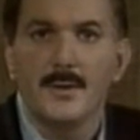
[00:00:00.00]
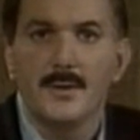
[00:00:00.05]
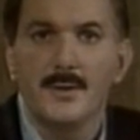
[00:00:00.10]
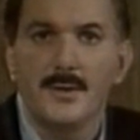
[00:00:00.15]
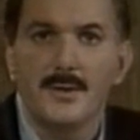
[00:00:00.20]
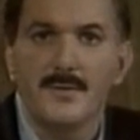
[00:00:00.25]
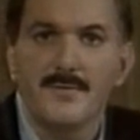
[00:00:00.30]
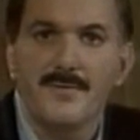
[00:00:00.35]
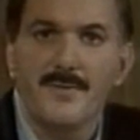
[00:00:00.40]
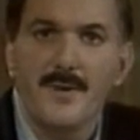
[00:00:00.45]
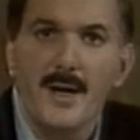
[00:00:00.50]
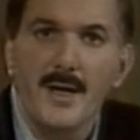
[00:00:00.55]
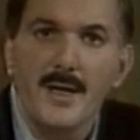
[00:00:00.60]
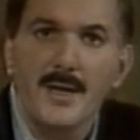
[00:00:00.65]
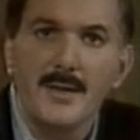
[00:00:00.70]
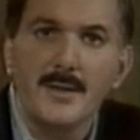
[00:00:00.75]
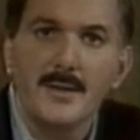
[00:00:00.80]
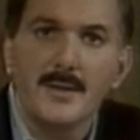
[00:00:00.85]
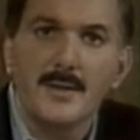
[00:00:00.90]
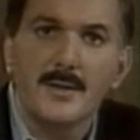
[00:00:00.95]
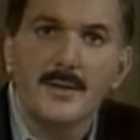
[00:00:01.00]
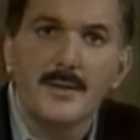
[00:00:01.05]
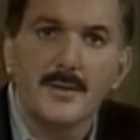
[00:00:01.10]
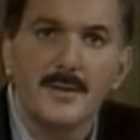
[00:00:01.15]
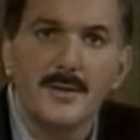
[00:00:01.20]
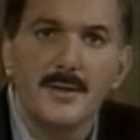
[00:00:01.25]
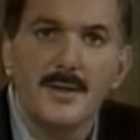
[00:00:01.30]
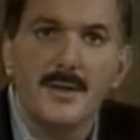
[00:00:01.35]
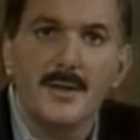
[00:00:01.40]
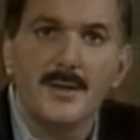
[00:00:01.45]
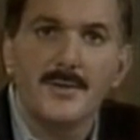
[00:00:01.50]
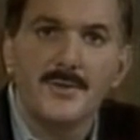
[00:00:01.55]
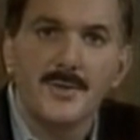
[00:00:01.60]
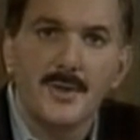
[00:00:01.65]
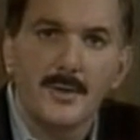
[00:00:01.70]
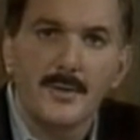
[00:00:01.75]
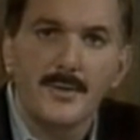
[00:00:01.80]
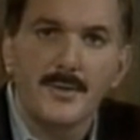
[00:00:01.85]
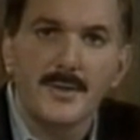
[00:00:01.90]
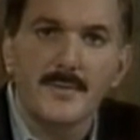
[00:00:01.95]
you can find the
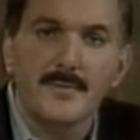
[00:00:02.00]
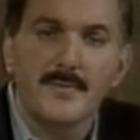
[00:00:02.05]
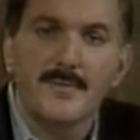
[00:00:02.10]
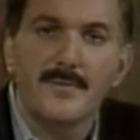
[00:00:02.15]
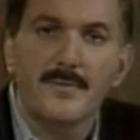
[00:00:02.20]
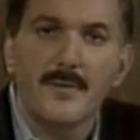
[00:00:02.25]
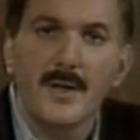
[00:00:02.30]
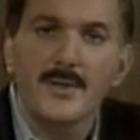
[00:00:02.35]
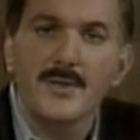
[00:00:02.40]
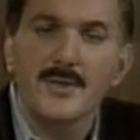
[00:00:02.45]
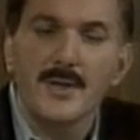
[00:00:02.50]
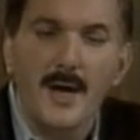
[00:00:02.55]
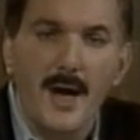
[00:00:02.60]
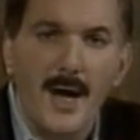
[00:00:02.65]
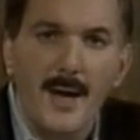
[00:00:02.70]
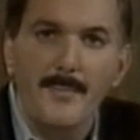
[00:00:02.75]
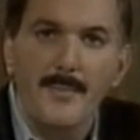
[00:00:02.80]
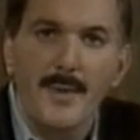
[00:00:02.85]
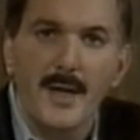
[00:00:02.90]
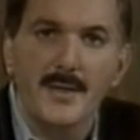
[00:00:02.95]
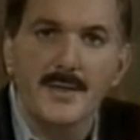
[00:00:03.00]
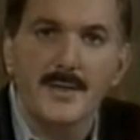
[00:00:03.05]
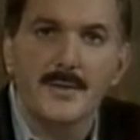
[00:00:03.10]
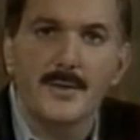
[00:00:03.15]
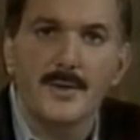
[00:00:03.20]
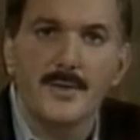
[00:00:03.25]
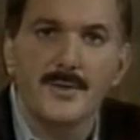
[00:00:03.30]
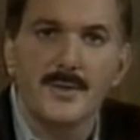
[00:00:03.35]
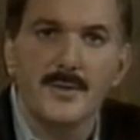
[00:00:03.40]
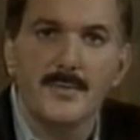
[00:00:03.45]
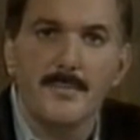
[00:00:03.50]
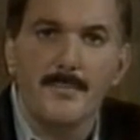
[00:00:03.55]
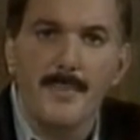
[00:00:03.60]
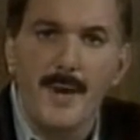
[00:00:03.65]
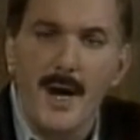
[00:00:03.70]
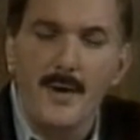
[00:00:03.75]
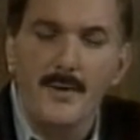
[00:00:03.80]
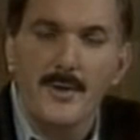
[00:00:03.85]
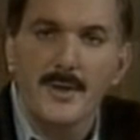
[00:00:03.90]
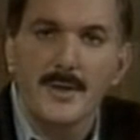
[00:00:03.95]
journals of a French combat surgeon,
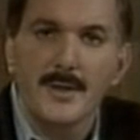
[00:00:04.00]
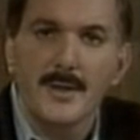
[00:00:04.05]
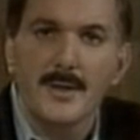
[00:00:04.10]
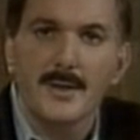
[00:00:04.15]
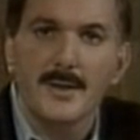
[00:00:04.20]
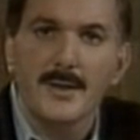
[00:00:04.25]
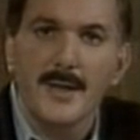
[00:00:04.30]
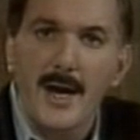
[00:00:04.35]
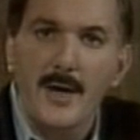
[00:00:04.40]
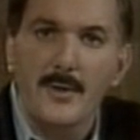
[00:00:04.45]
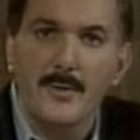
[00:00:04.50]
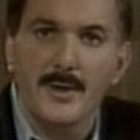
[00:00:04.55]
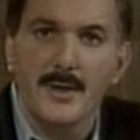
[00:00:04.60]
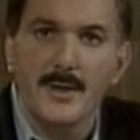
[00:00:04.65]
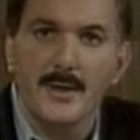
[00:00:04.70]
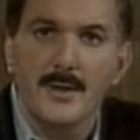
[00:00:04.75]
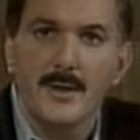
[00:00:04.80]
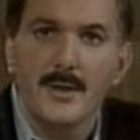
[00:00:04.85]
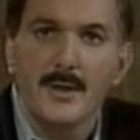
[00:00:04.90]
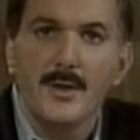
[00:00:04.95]
Baron Larry,